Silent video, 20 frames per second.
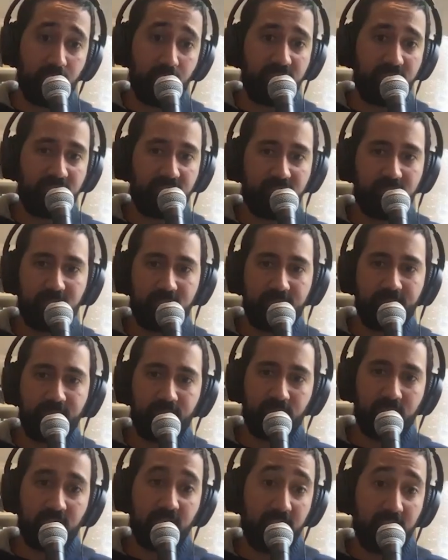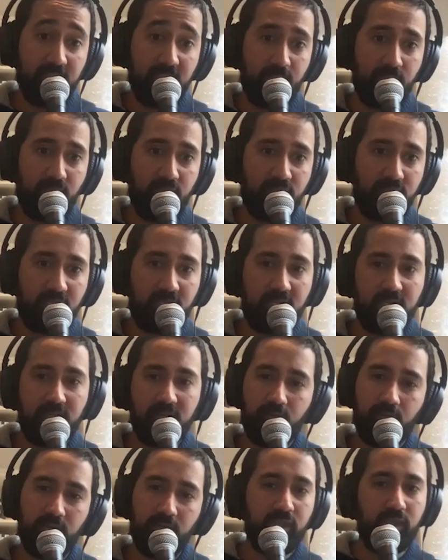risks in their music,
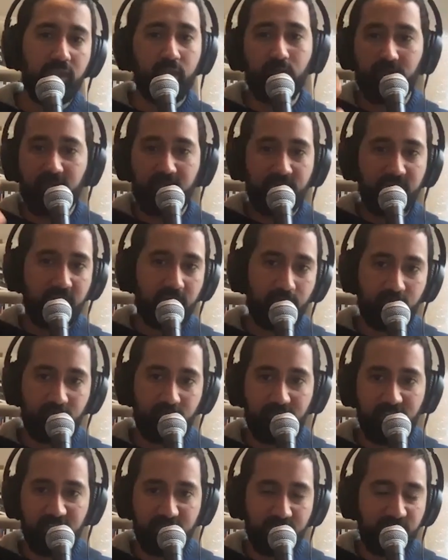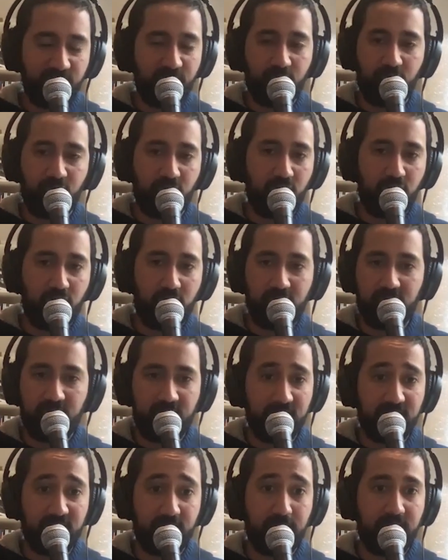whether you ever improvised before or not. It
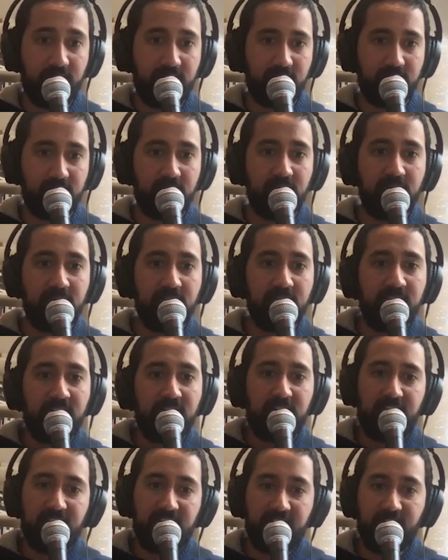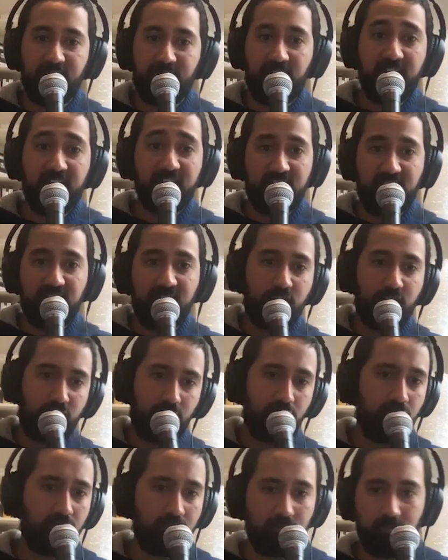doesn't matter. Like if I say to
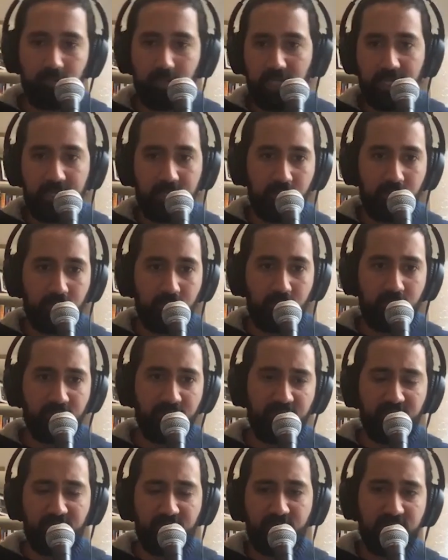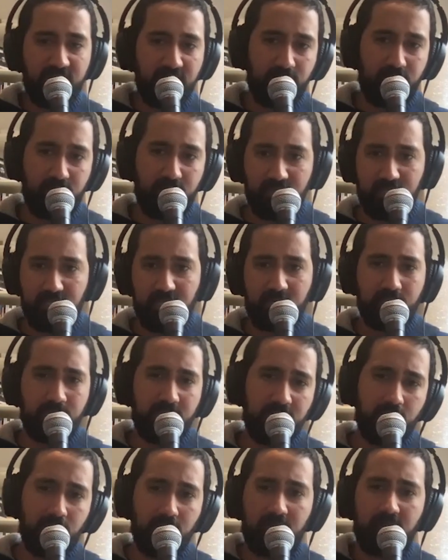you, like, you know, you've never made music,
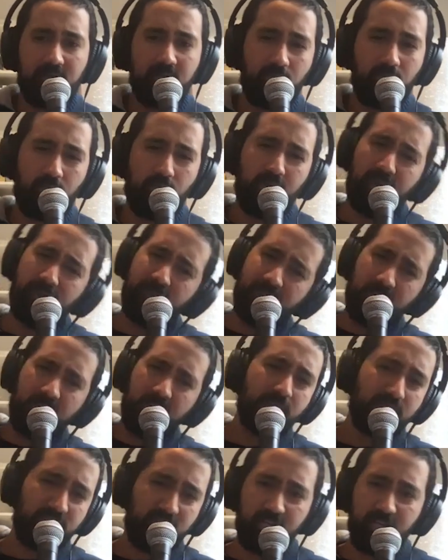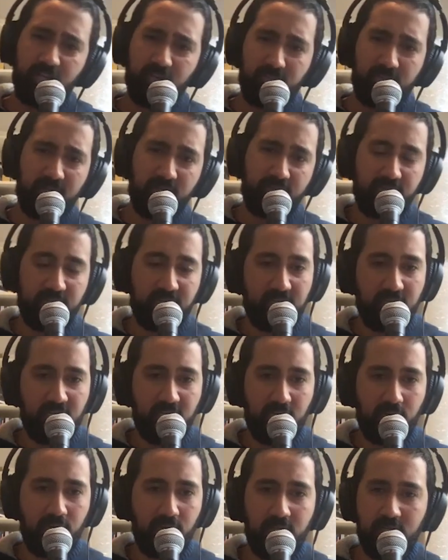but look, whatever comes out of your mouth right
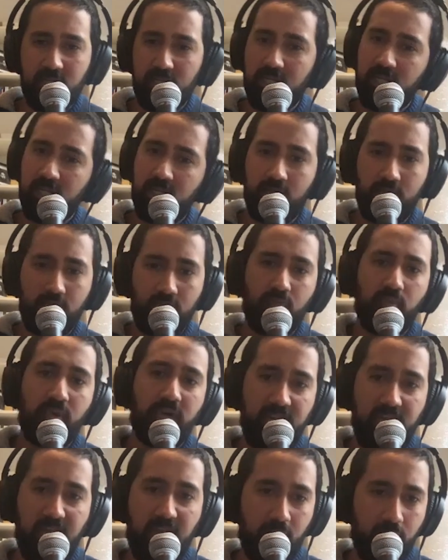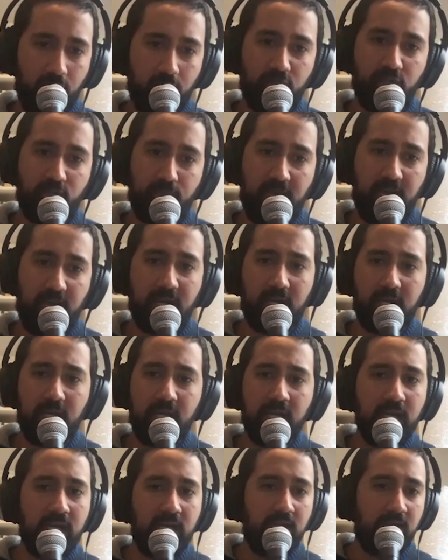now, yeah, don't worry, I got your back.
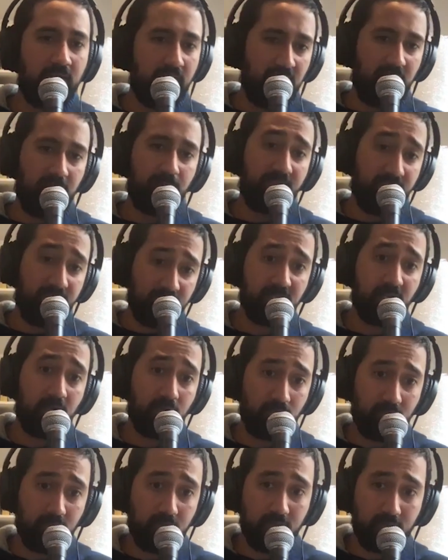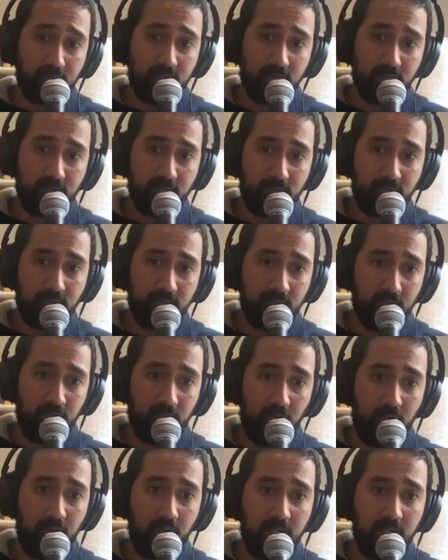I'll make it sound good, you know.